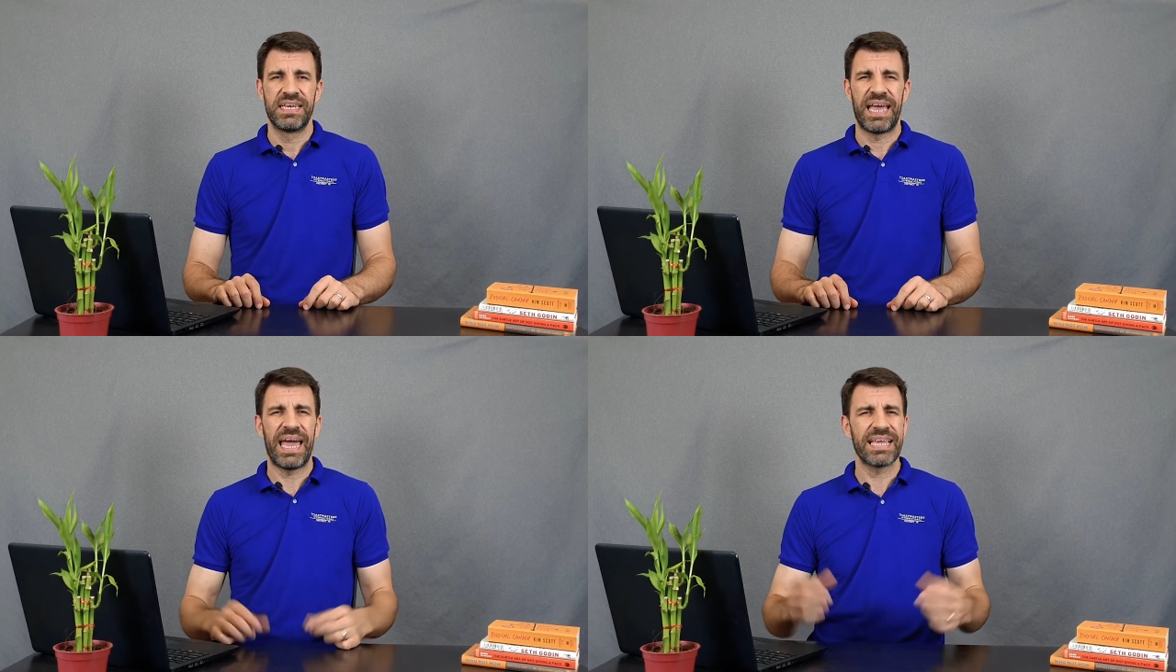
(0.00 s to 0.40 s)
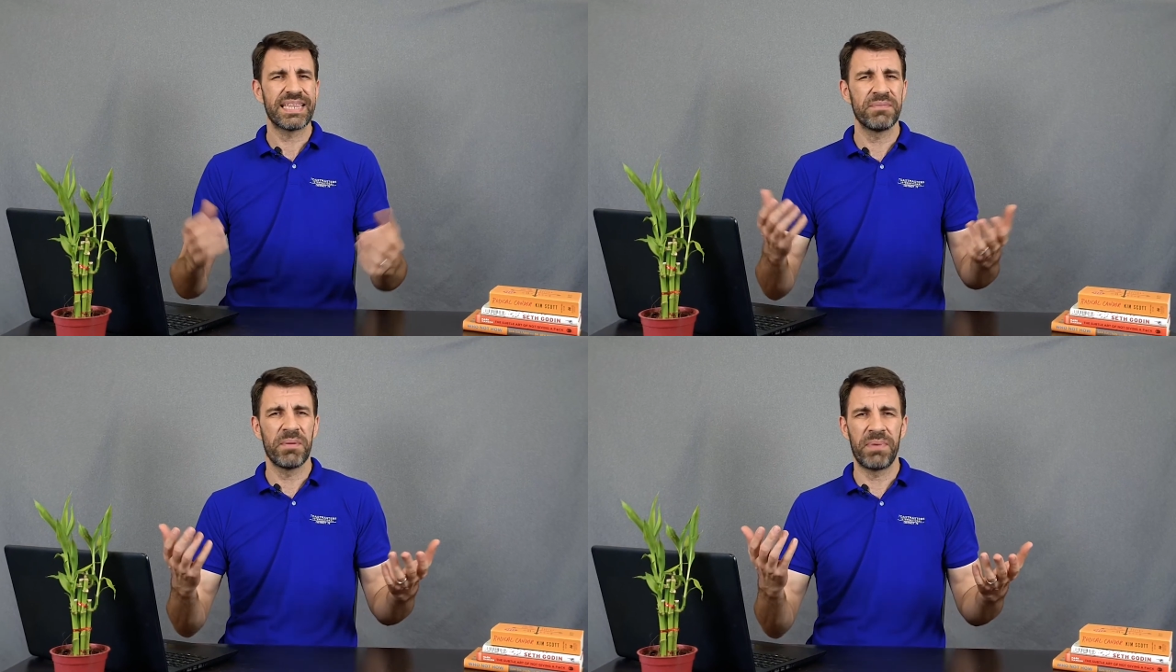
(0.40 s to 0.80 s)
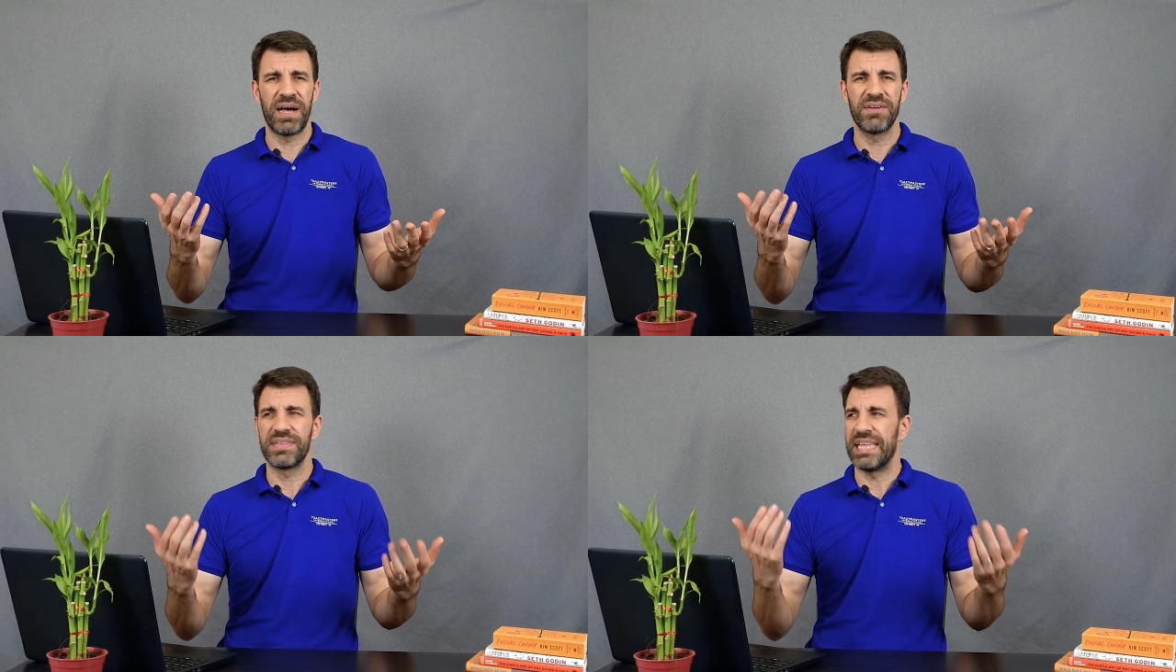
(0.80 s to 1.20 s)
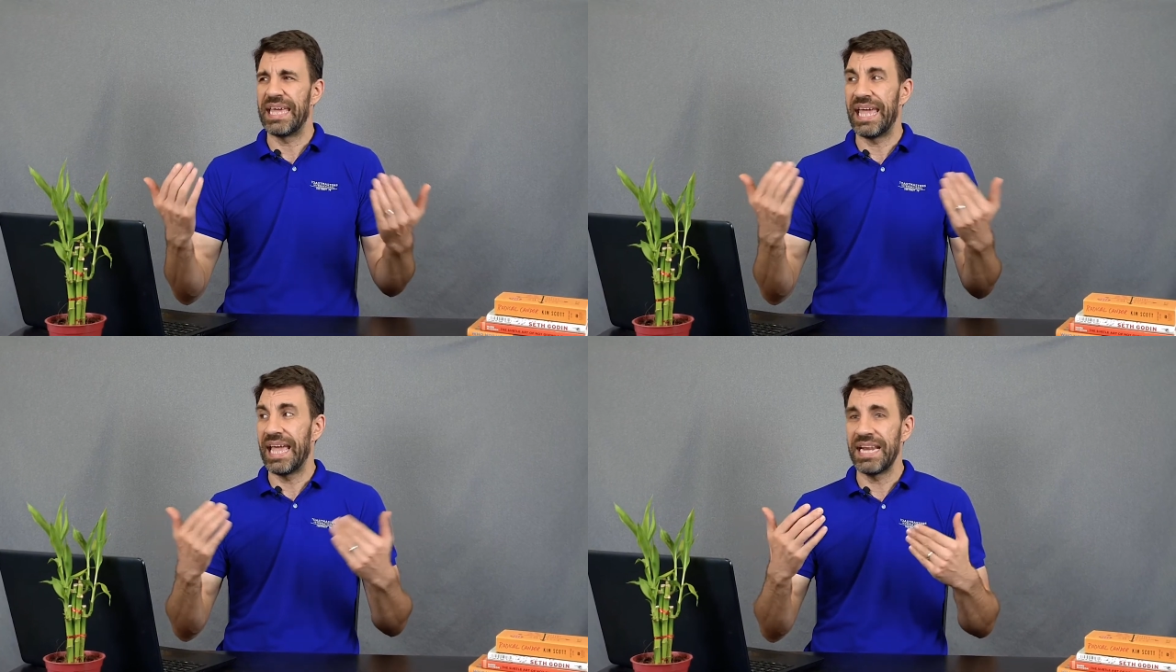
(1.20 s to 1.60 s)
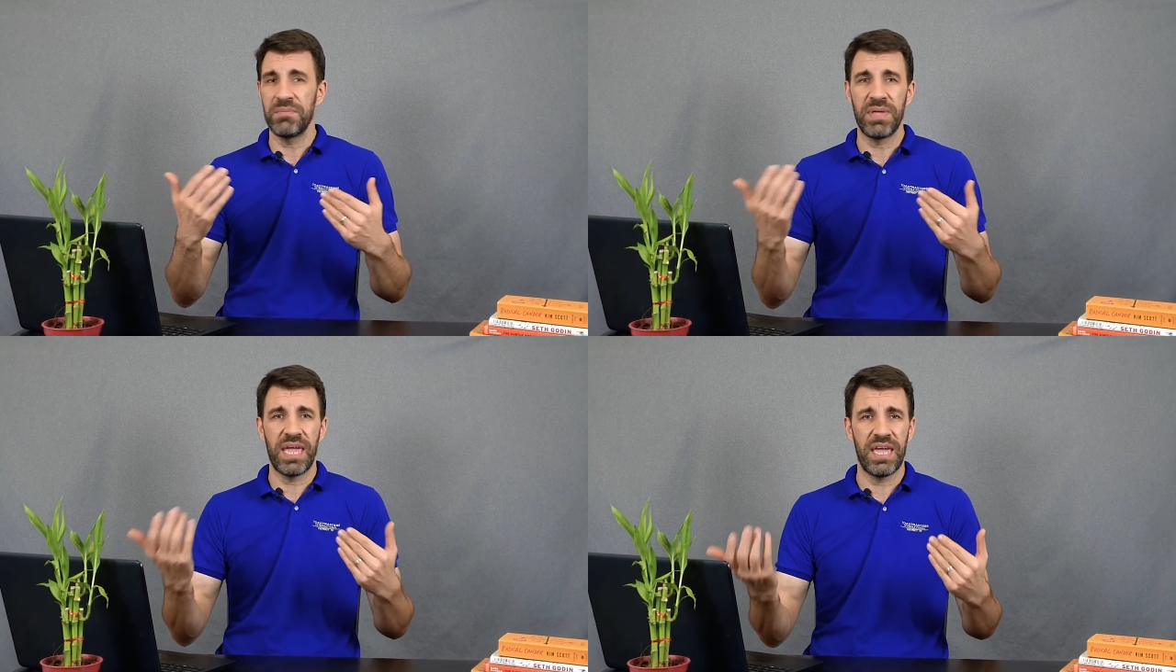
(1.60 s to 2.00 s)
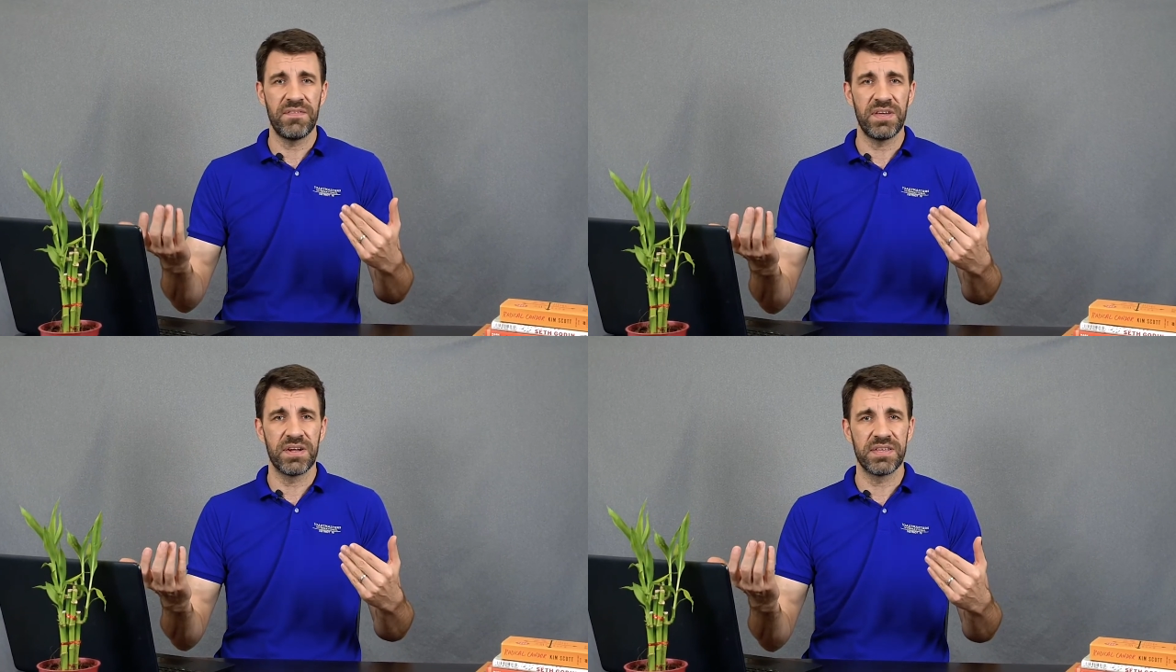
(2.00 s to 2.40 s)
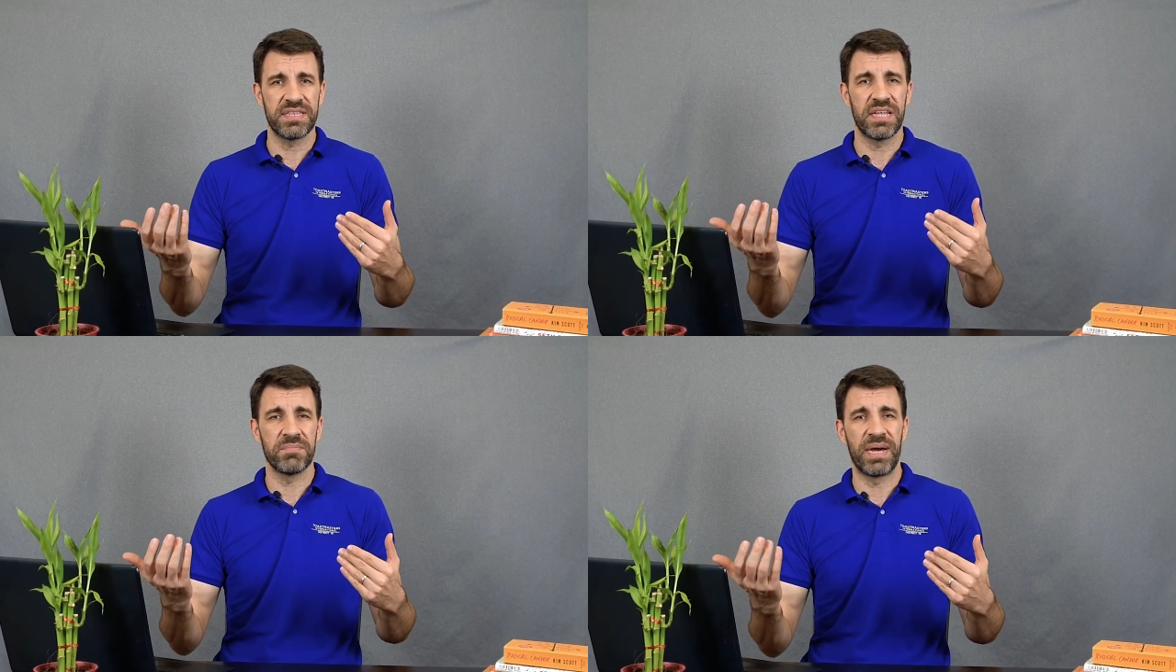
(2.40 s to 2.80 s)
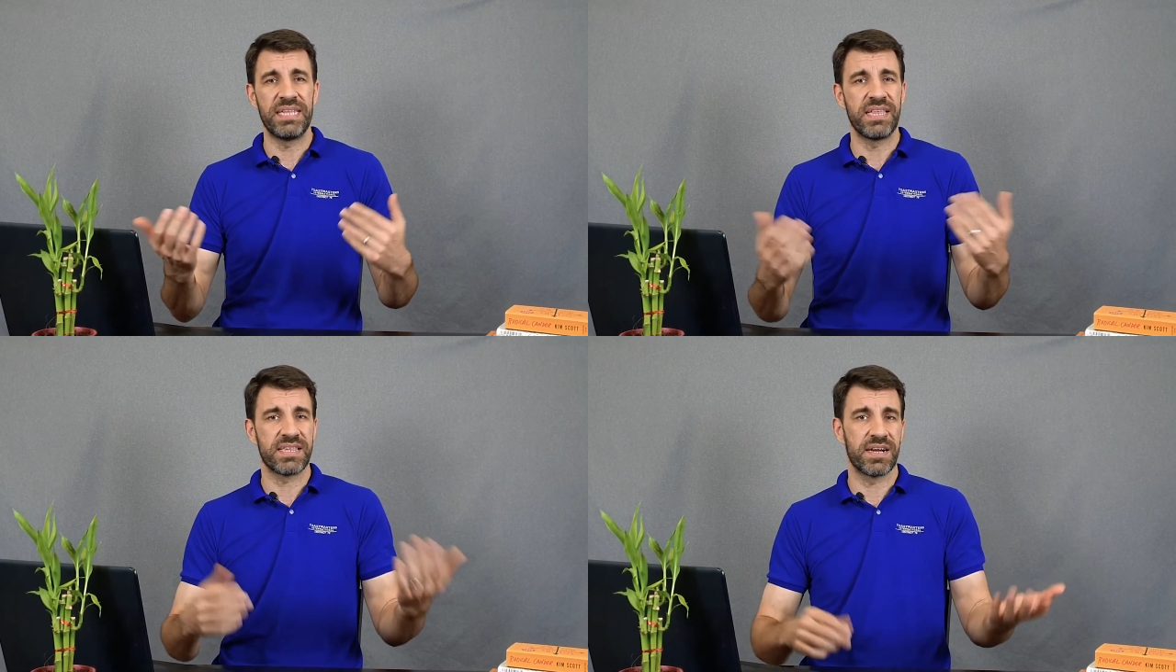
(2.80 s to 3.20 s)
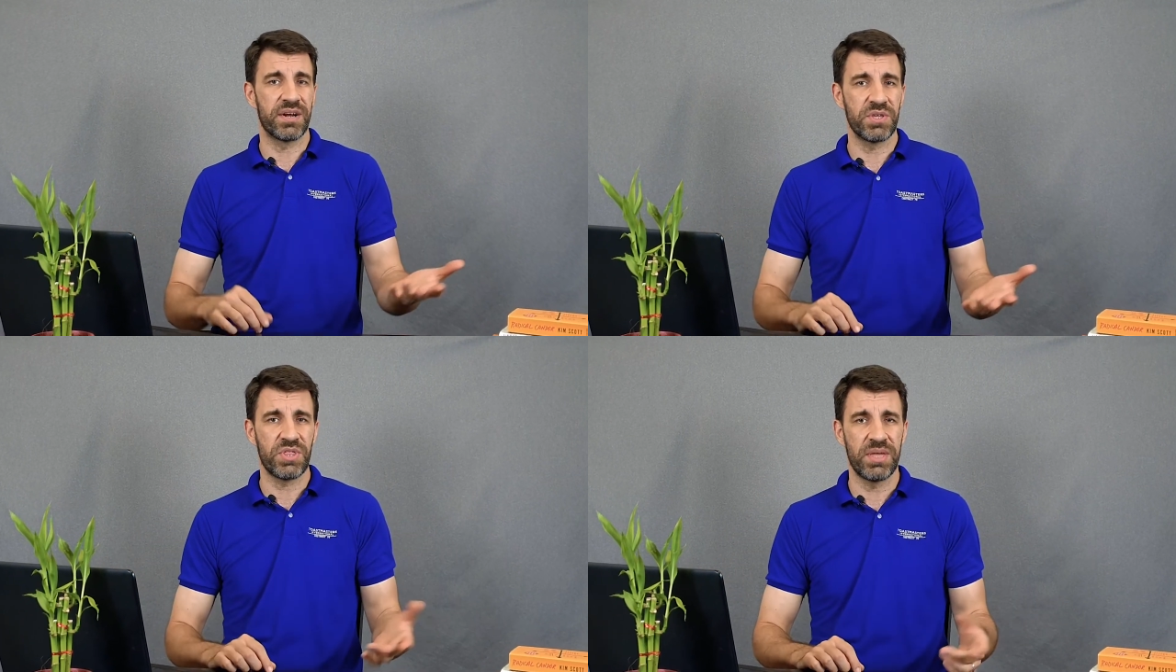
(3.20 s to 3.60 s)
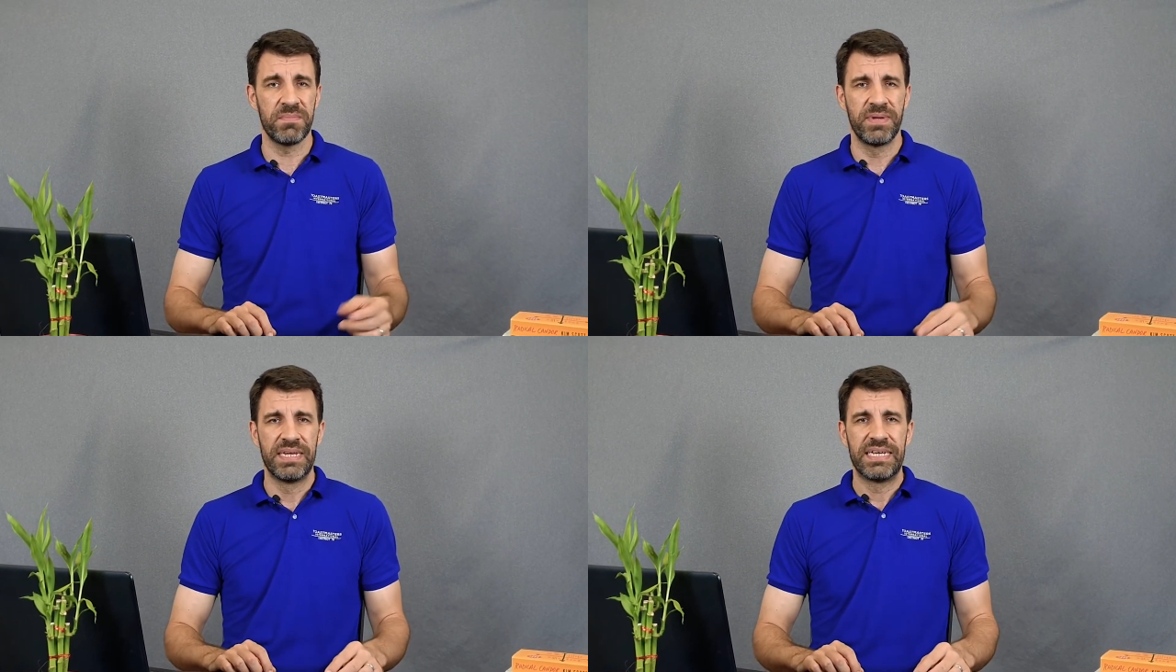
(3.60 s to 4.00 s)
Ask them about any behaviors that might discourage them,